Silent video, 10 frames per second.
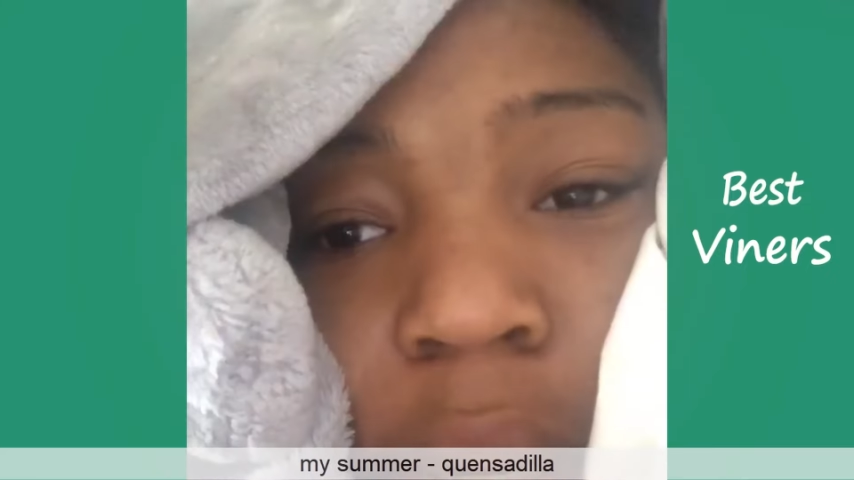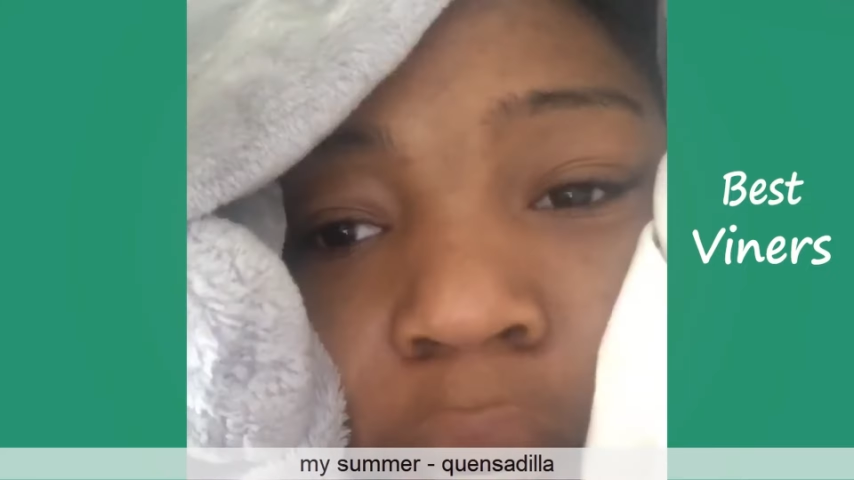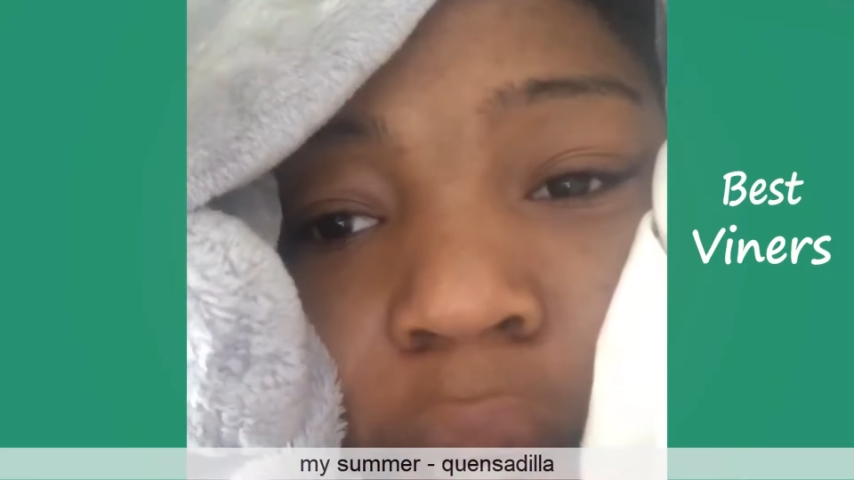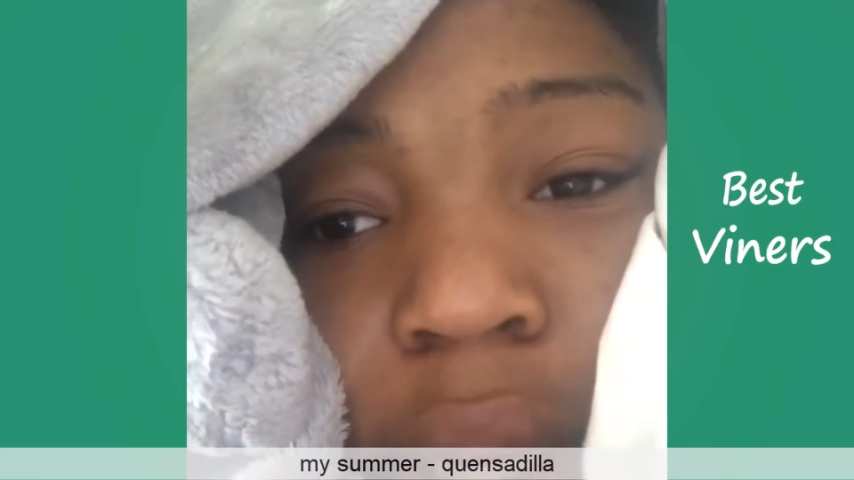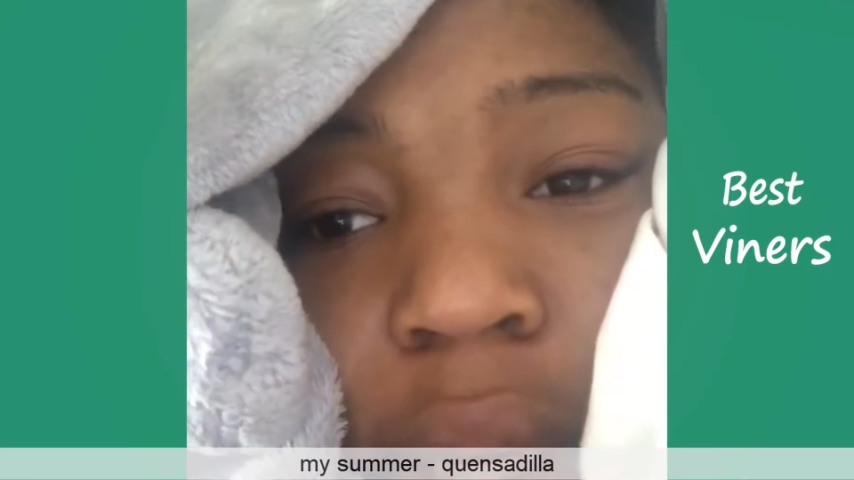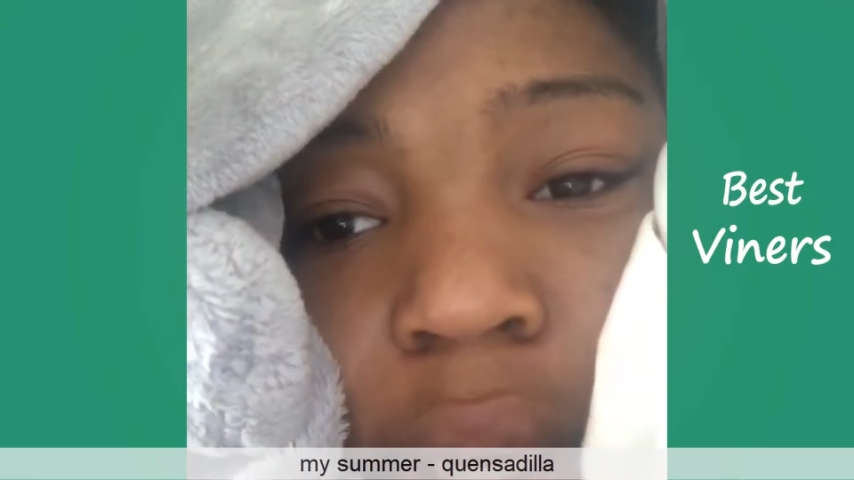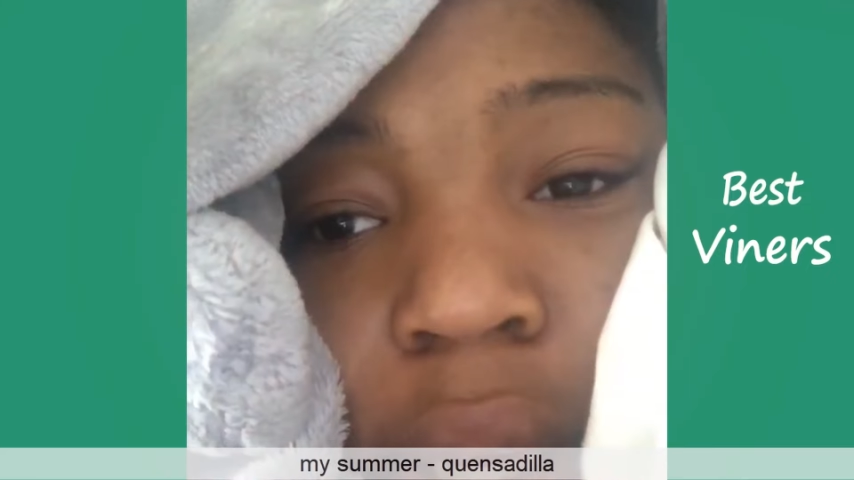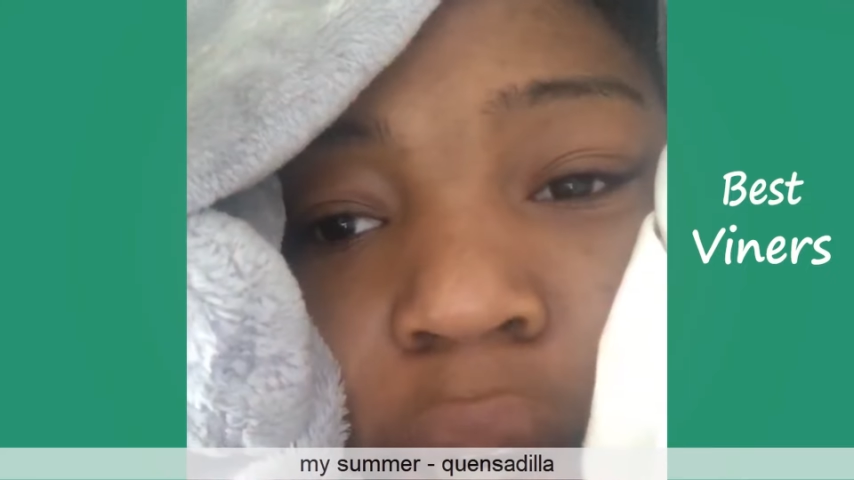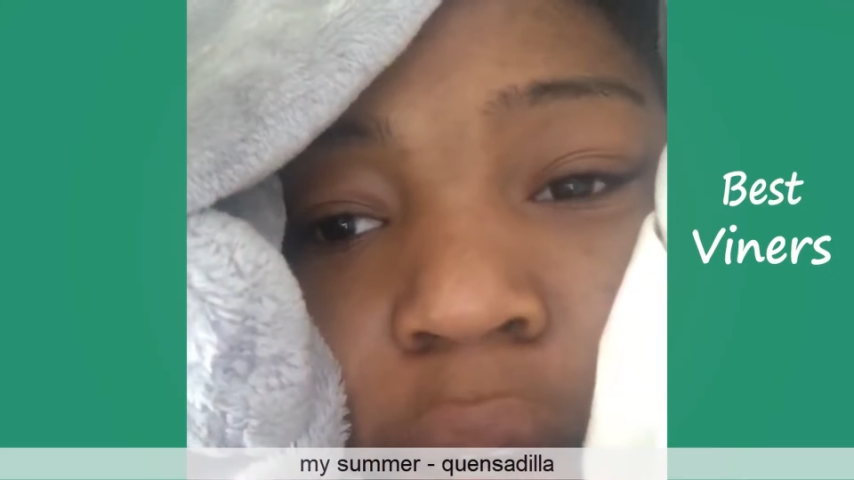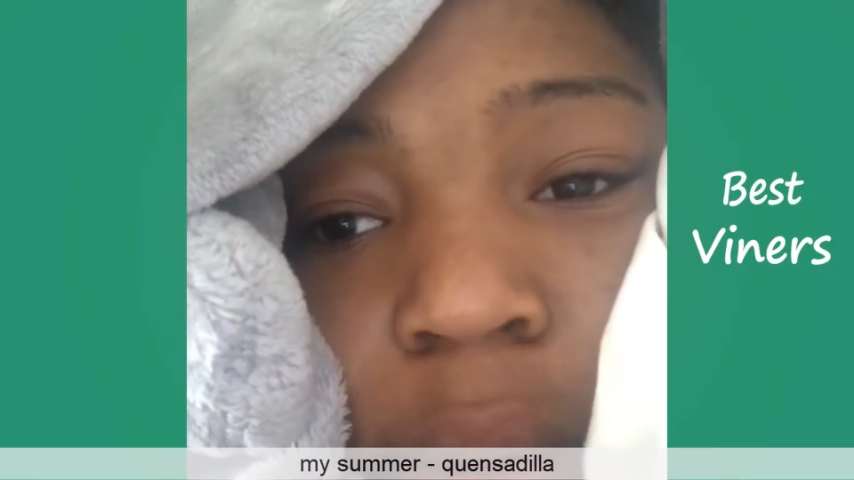but I can't
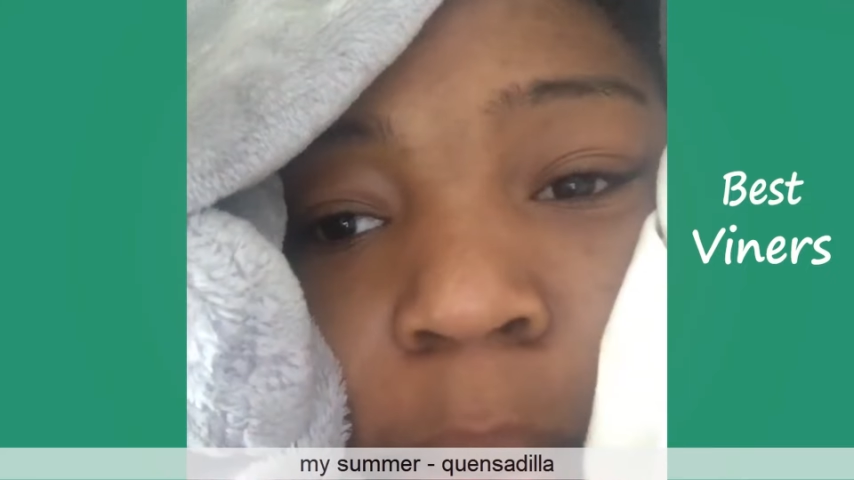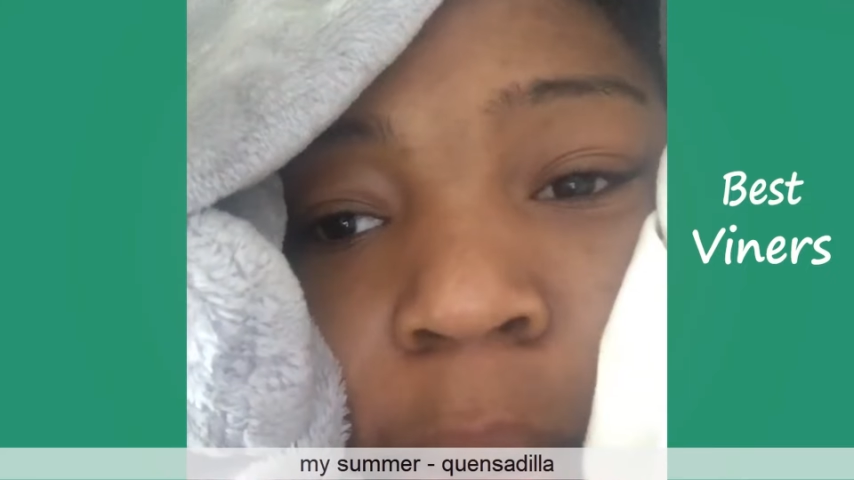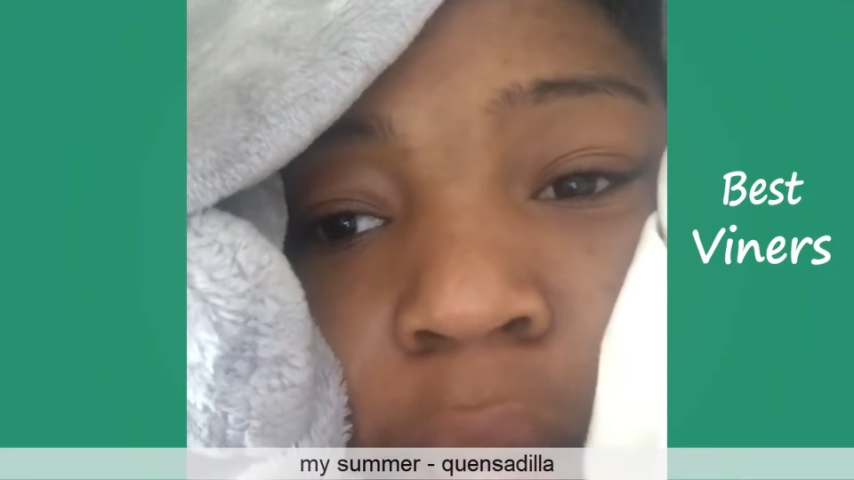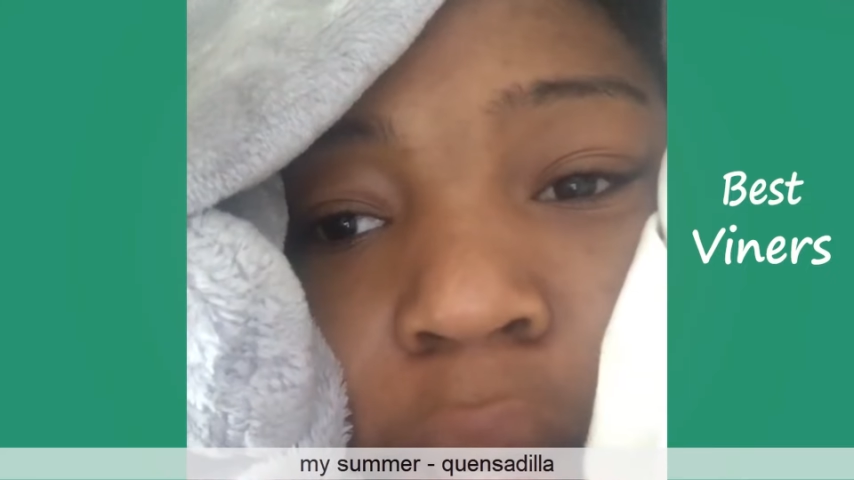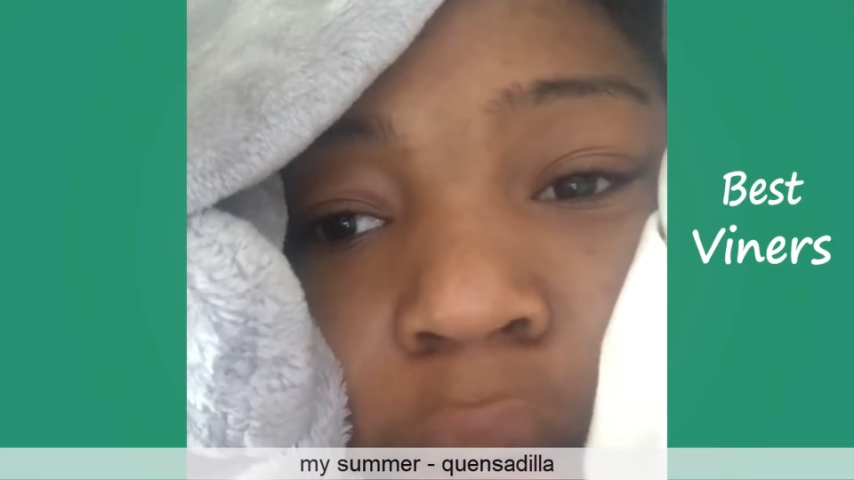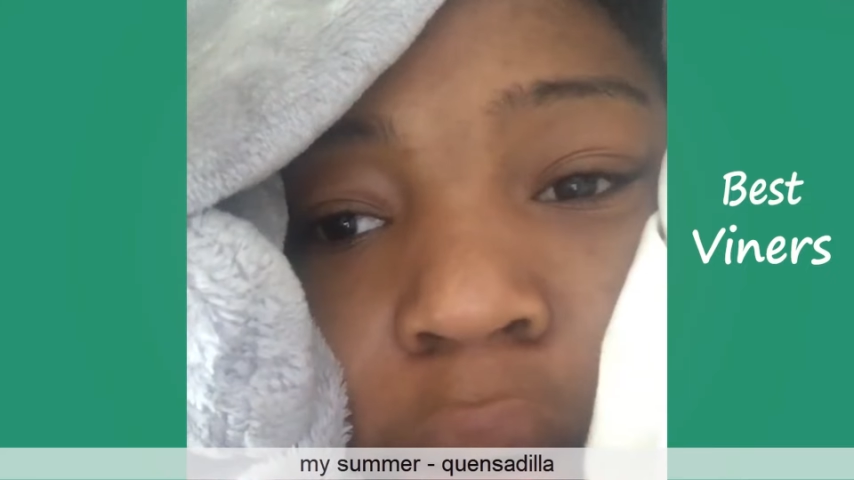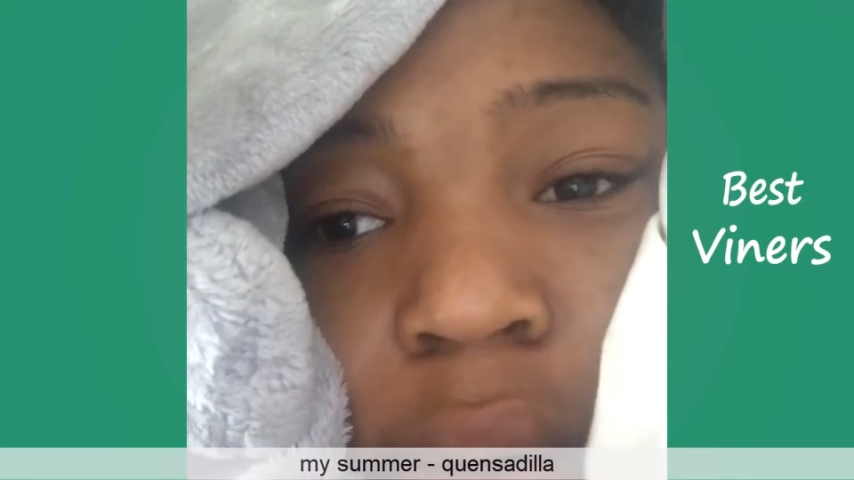get out of bed.